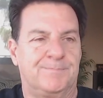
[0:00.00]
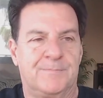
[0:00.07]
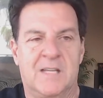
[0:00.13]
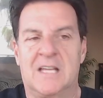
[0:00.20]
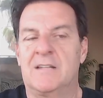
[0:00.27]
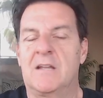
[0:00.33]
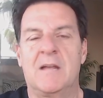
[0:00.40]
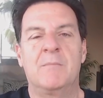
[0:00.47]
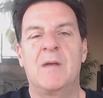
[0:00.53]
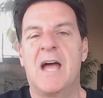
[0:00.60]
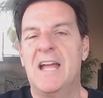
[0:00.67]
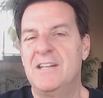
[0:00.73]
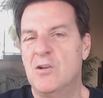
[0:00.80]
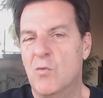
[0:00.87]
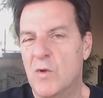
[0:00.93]
And
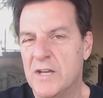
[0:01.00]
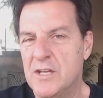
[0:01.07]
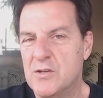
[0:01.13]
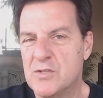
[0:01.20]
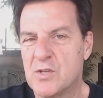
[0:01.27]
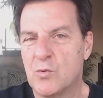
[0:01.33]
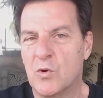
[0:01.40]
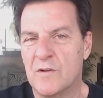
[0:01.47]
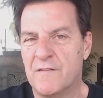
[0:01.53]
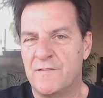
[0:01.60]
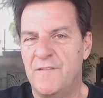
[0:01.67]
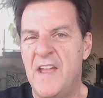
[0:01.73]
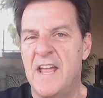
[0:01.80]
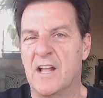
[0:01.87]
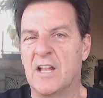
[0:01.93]
I don't want to use the word
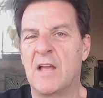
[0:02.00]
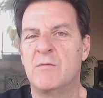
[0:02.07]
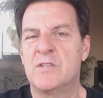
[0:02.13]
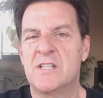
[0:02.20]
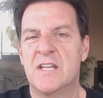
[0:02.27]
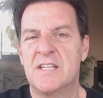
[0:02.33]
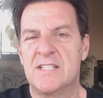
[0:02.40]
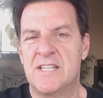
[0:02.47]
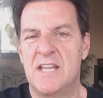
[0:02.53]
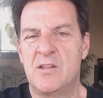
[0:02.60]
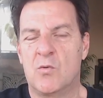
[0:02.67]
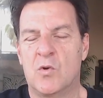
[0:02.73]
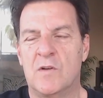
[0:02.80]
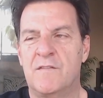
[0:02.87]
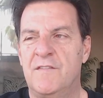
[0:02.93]
fail. I was going to say
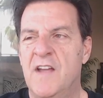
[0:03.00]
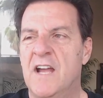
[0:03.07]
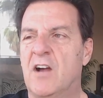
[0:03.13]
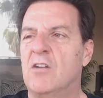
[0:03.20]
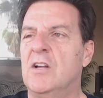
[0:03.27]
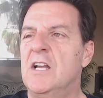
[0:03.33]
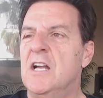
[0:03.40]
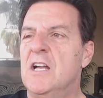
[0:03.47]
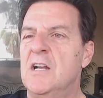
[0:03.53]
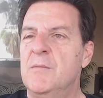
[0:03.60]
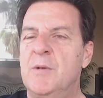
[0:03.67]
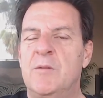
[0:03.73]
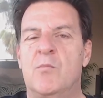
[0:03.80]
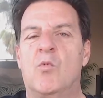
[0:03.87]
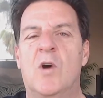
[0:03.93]
the word fail.
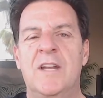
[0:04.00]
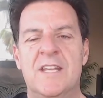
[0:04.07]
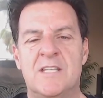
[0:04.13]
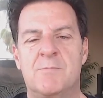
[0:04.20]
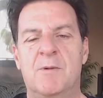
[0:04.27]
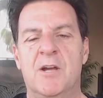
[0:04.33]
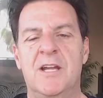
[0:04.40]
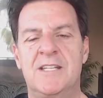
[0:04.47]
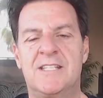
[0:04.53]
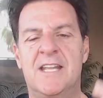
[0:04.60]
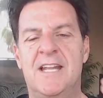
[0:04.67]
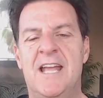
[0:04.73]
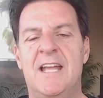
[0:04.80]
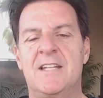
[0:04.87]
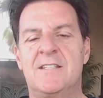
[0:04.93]
But one experience
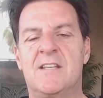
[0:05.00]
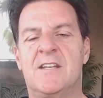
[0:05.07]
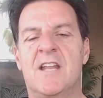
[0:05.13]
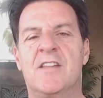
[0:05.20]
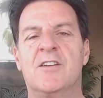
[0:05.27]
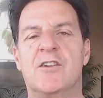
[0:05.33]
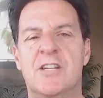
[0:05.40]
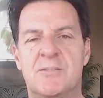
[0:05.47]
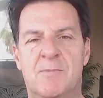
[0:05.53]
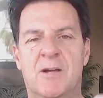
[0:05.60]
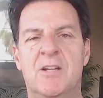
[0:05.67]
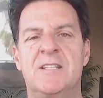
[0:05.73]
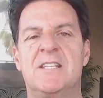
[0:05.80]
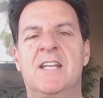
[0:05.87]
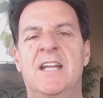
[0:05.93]
that ends, another
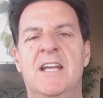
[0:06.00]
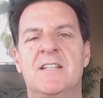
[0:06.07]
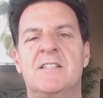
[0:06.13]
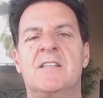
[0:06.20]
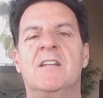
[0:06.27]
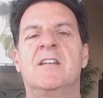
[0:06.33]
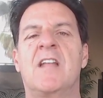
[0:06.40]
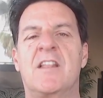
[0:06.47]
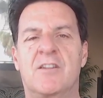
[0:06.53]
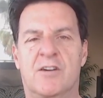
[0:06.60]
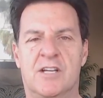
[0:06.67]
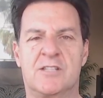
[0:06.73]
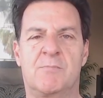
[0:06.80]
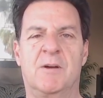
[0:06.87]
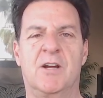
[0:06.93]
experience that ends, and another
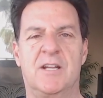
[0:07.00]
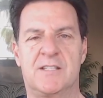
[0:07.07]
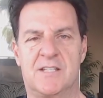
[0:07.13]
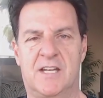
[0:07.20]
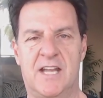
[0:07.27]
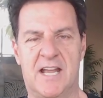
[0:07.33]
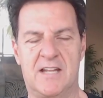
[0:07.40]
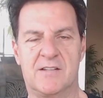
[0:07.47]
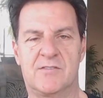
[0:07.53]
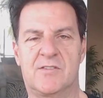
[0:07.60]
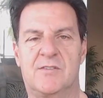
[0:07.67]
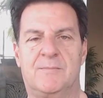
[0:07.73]
experience that ends.